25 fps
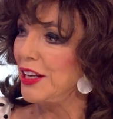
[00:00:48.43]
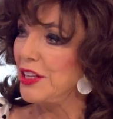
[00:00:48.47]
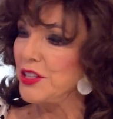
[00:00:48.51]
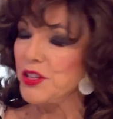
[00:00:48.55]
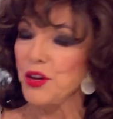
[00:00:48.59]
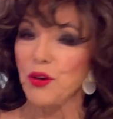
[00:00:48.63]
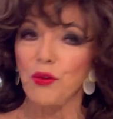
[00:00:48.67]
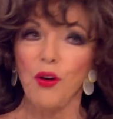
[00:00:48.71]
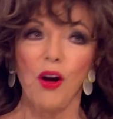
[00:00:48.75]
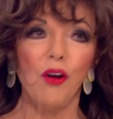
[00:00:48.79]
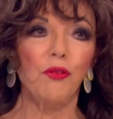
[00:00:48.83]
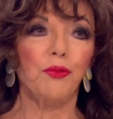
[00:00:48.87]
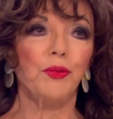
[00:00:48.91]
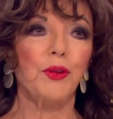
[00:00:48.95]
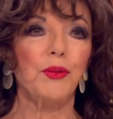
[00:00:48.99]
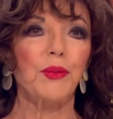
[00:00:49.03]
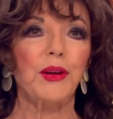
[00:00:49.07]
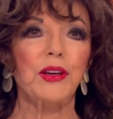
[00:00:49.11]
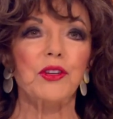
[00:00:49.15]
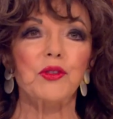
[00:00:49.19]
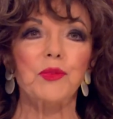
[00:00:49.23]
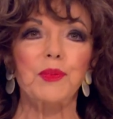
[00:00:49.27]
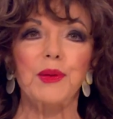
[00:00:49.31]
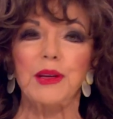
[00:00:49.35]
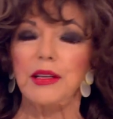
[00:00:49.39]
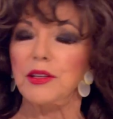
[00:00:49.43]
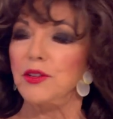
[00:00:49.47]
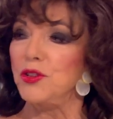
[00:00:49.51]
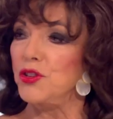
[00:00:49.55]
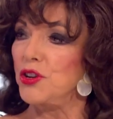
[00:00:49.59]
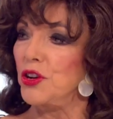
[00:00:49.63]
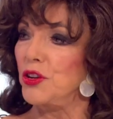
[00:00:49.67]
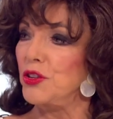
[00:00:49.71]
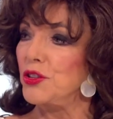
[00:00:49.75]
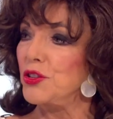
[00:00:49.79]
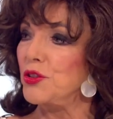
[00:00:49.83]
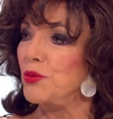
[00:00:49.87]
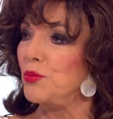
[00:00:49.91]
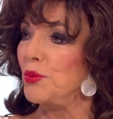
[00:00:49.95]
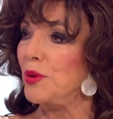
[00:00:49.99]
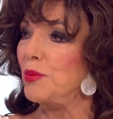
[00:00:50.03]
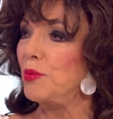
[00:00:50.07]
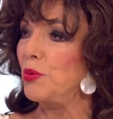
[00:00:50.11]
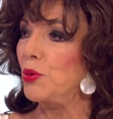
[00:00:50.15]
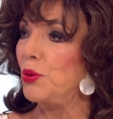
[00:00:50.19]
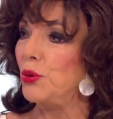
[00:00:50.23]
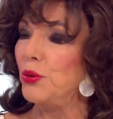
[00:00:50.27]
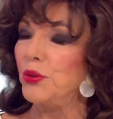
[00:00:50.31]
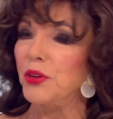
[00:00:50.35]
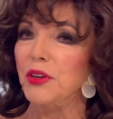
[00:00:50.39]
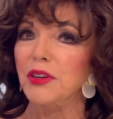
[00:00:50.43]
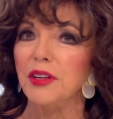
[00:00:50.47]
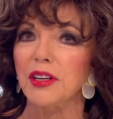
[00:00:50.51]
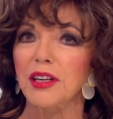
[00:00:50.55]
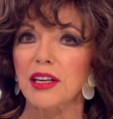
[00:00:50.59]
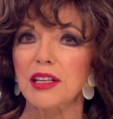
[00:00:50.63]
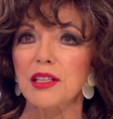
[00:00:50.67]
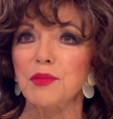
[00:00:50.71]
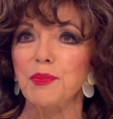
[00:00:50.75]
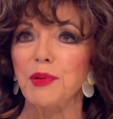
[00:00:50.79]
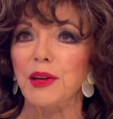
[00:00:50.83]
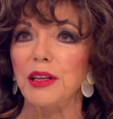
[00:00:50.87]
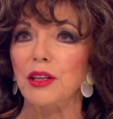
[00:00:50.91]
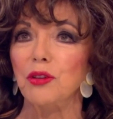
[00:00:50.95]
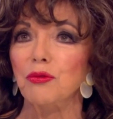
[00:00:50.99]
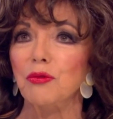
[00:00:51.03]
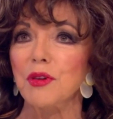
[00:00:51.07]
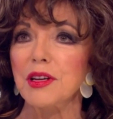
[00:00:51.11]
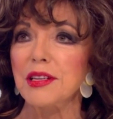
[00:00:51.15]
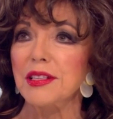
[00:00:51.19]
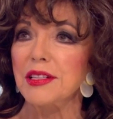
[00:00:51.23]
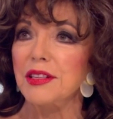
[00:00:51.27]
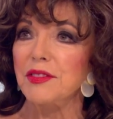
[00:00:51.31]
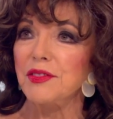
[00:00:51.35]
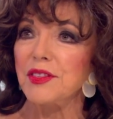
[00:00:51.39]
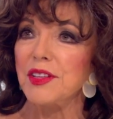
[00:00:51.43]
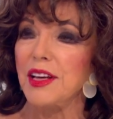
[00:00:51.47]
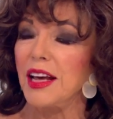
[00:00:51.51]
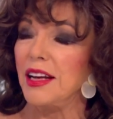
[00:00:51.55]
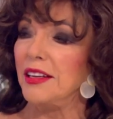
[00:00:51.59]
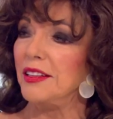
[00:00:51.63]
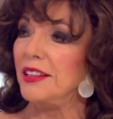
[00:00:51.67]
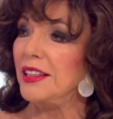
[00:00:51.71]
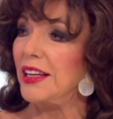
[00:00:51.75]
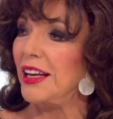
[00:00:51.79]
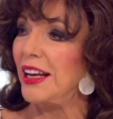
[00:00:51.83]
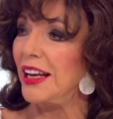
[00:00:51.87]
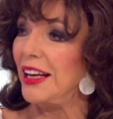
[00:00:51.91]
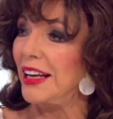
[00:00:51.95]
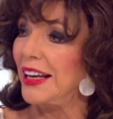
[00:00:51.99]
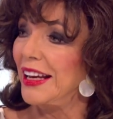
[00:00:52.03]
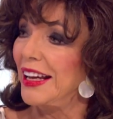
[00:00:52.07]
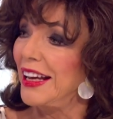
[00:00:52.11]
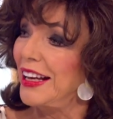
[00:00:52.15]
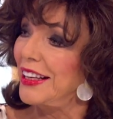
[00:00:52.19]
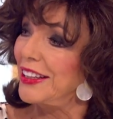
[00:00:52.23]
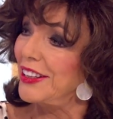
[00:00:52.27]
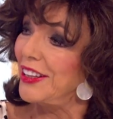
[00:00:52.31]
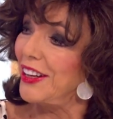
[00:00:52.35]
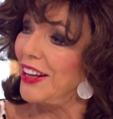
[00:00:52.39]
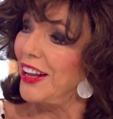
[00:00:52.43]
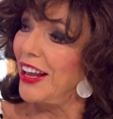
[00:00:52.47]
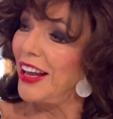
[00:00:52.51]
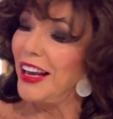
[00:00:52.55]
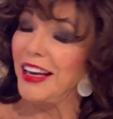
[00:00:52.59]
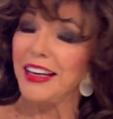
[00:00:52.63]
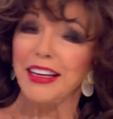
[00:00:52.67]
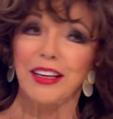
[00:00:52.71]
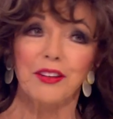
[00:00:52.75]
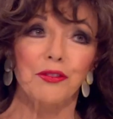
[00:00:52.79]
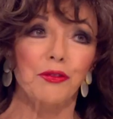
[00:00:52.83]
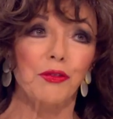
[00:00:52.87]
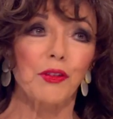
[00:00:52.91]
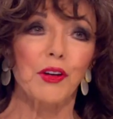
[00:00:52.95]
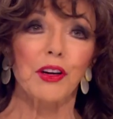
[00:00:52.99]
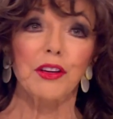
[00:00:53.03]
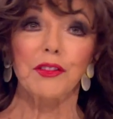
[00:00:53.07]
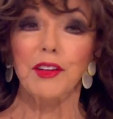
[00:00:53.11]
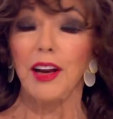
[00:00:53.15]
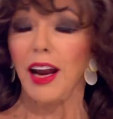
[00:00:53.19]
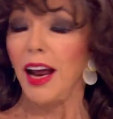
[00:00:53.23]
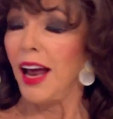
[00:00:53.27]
So off we went to Peter Jones and we bought it, and I spent the rest of Saturday lying in front of